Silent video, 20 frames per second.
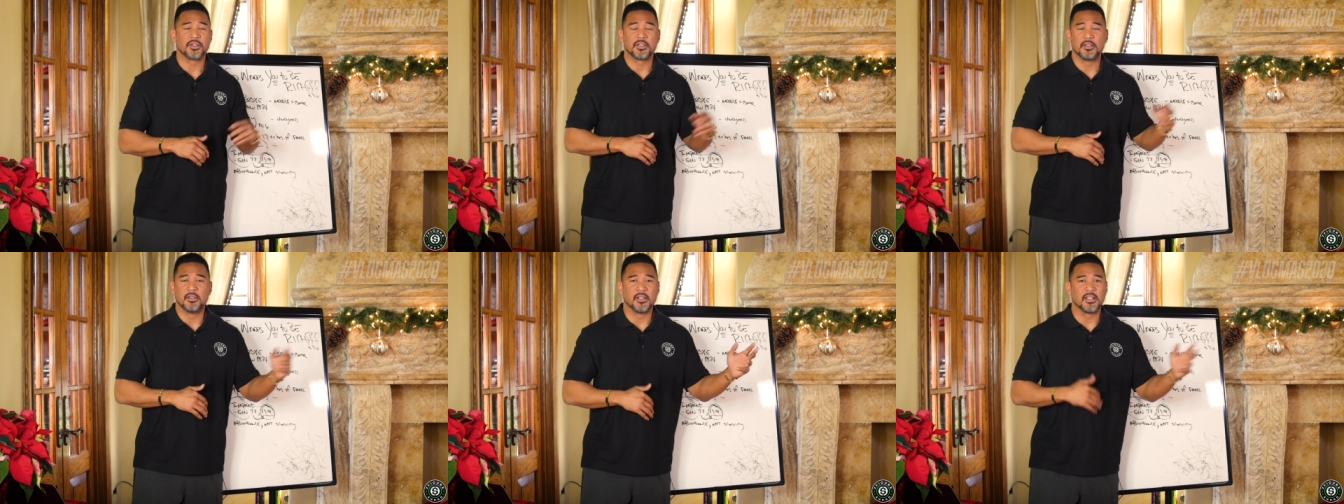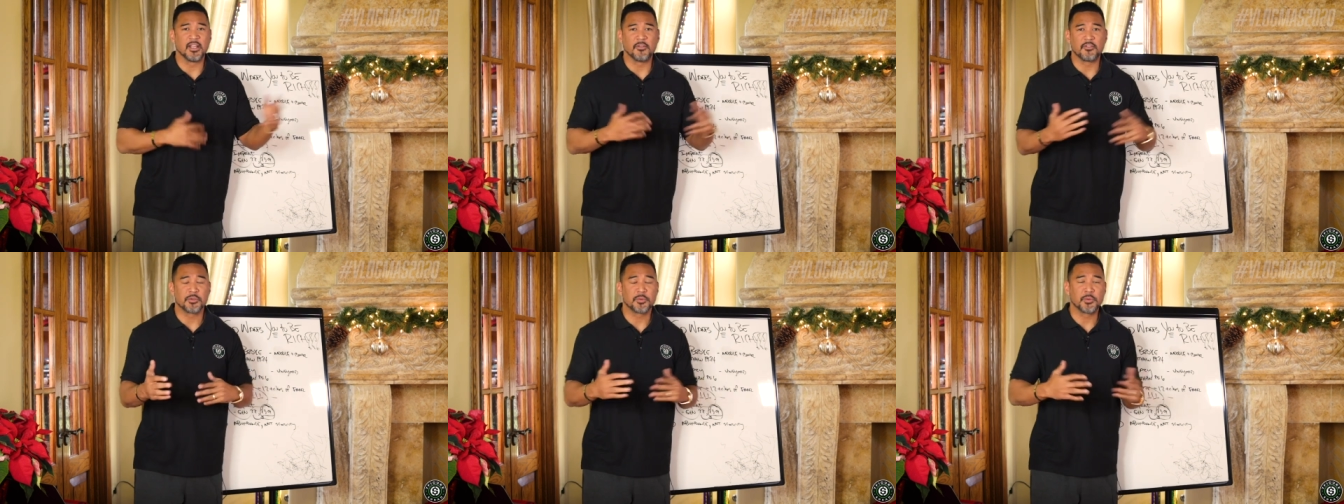There's
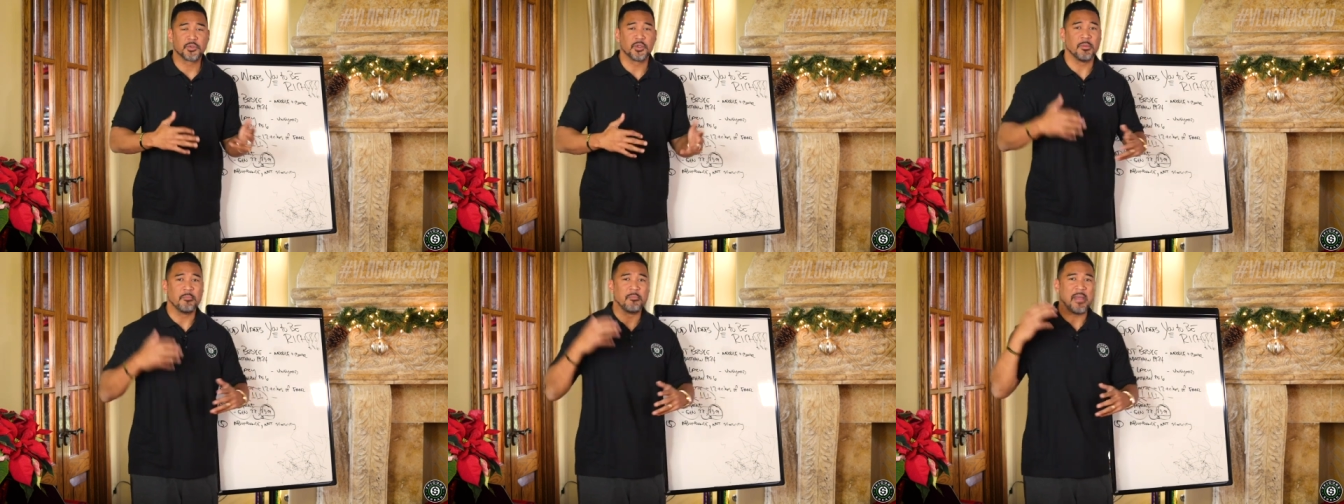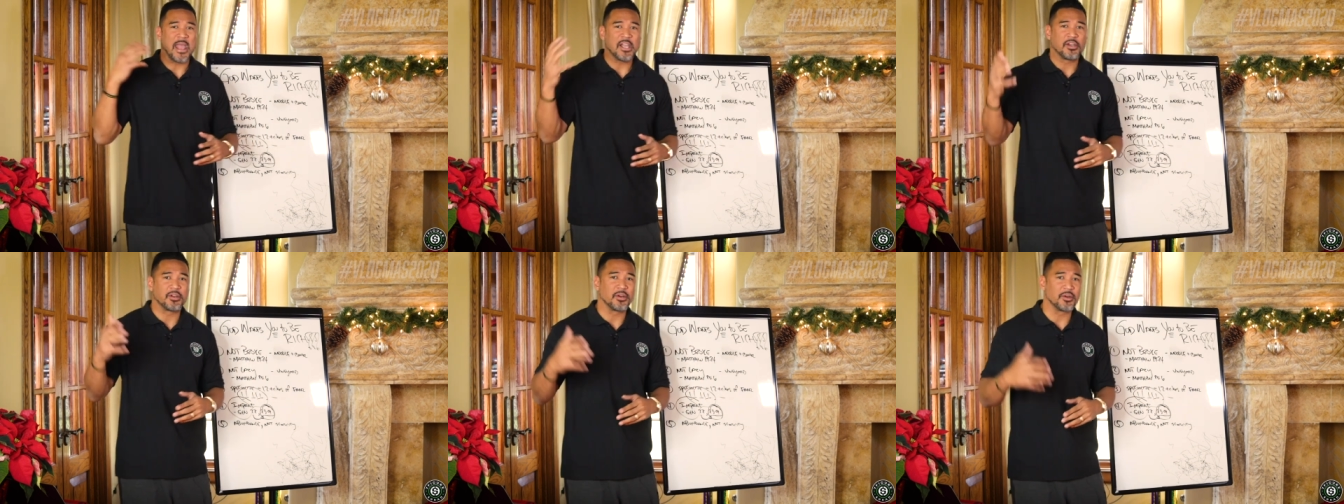the difference
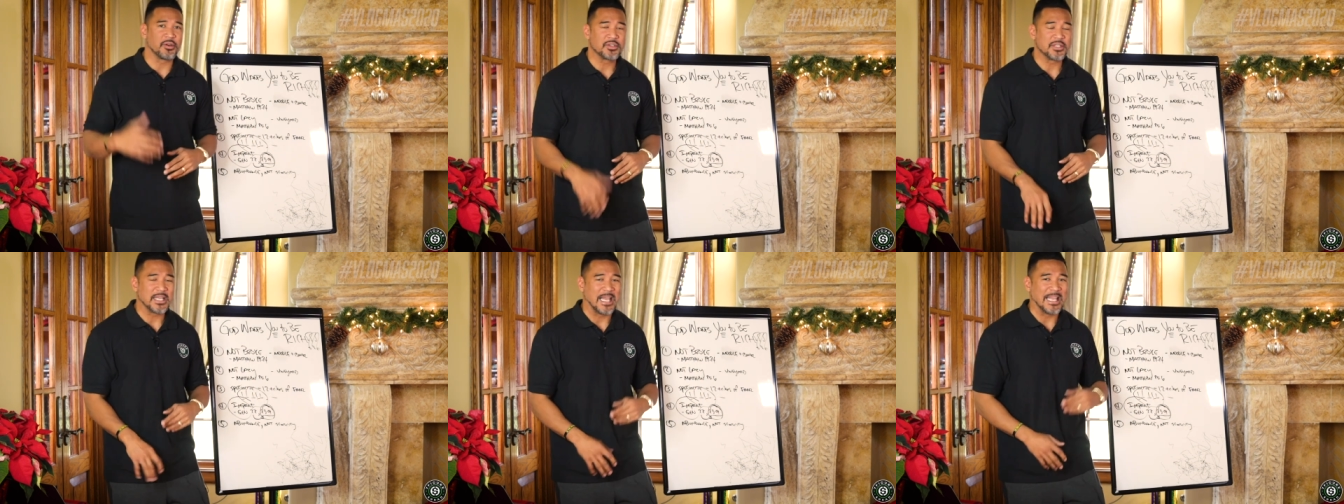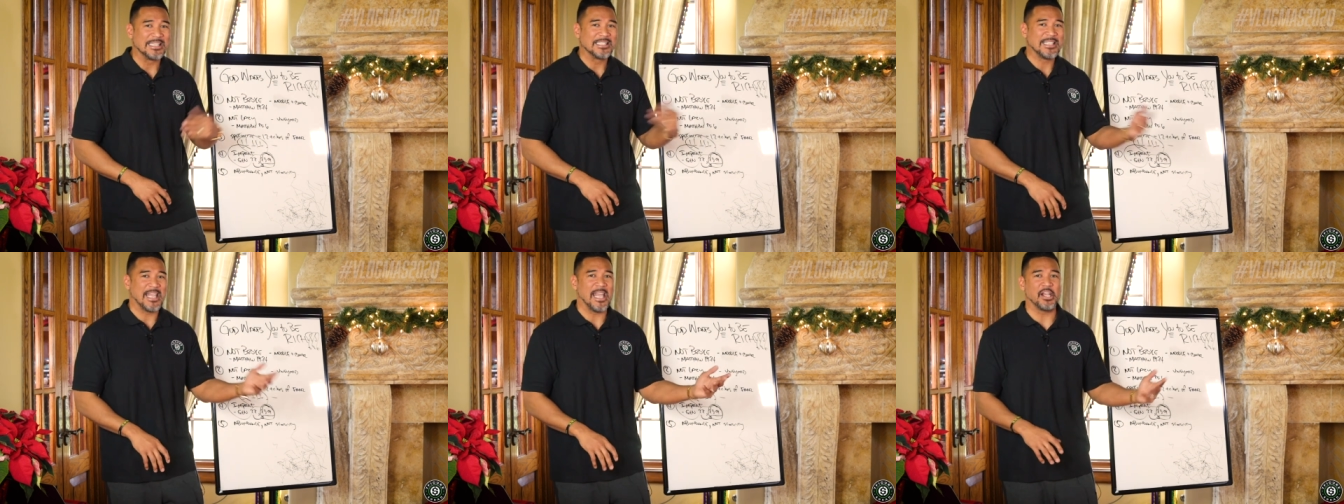between
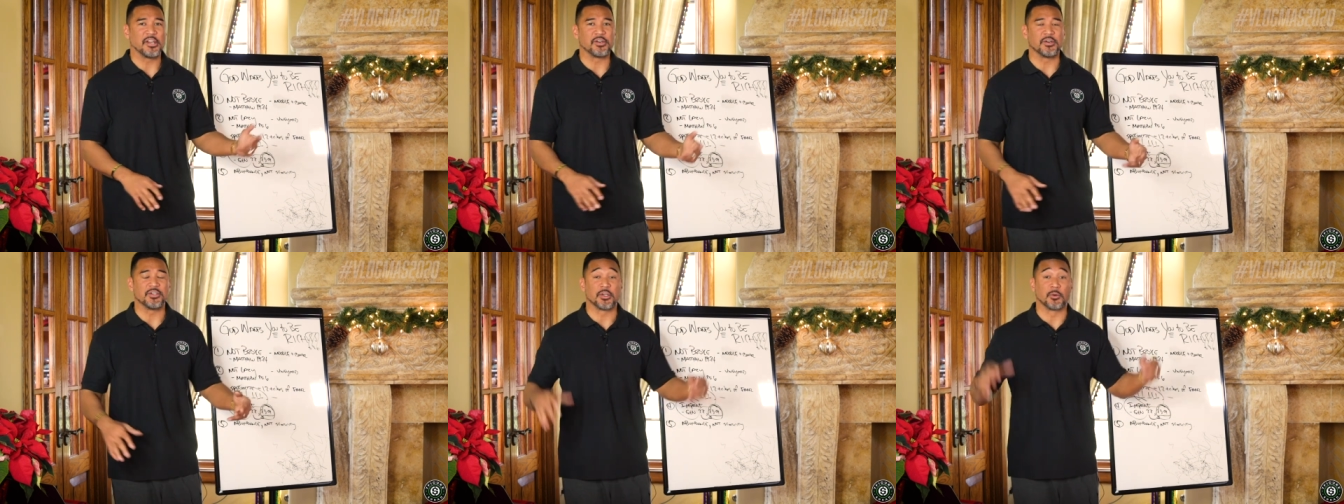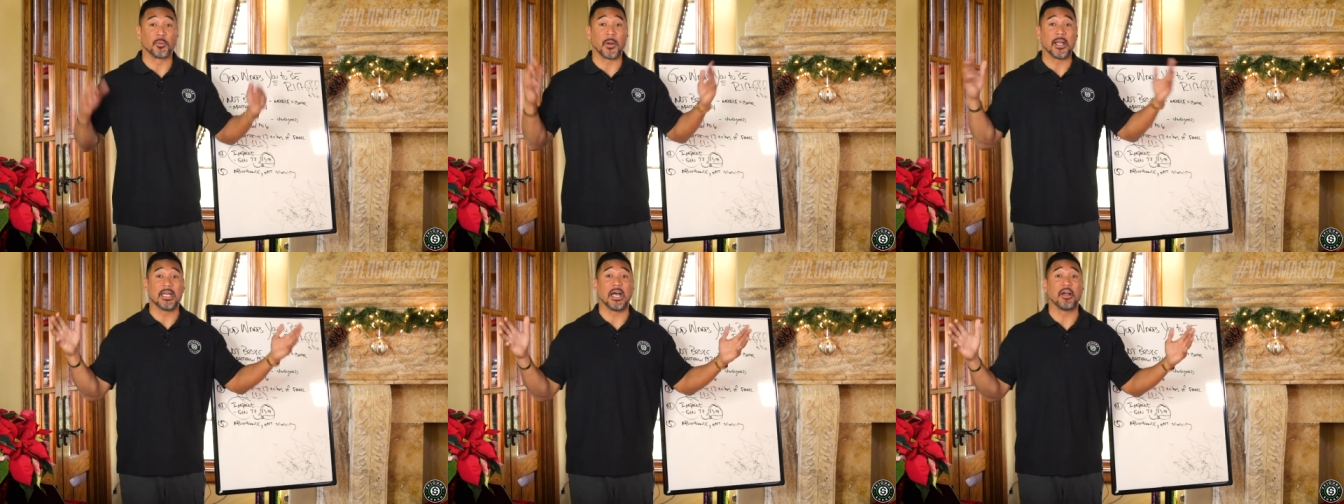makers and
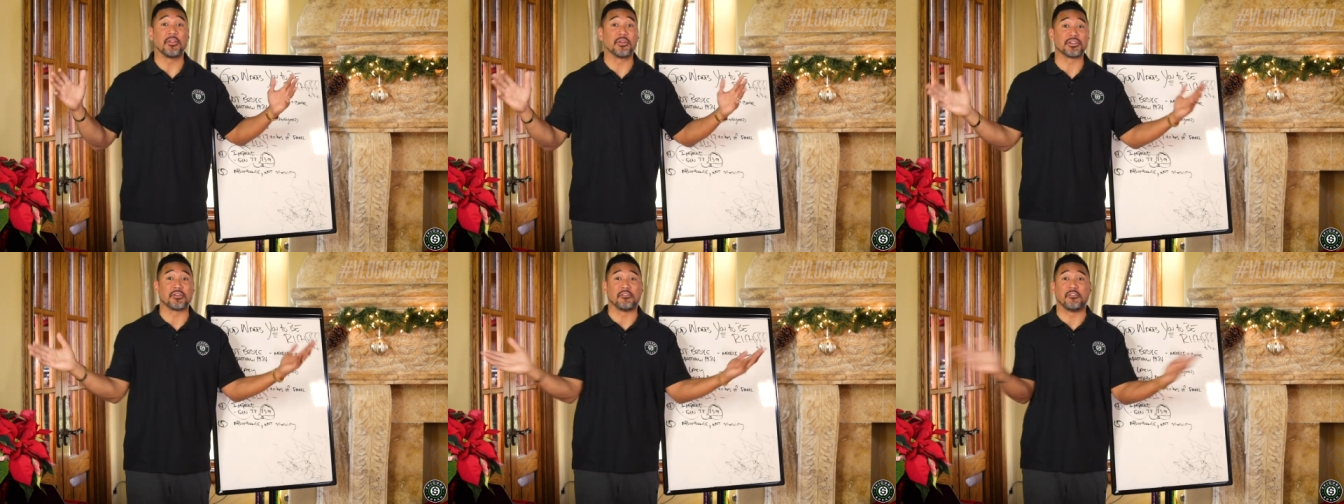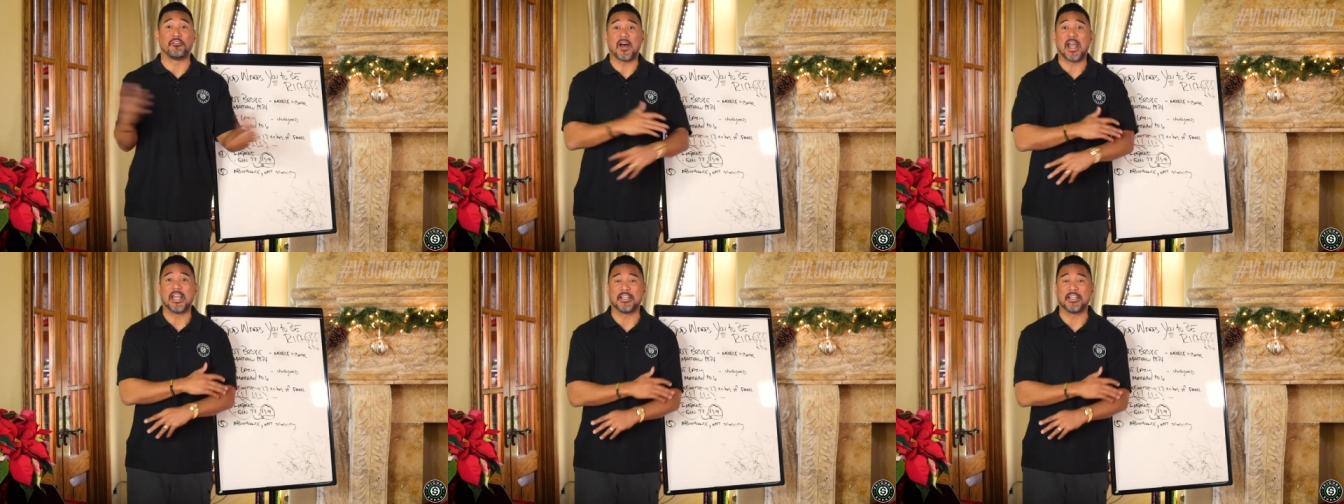takers, and right now there's a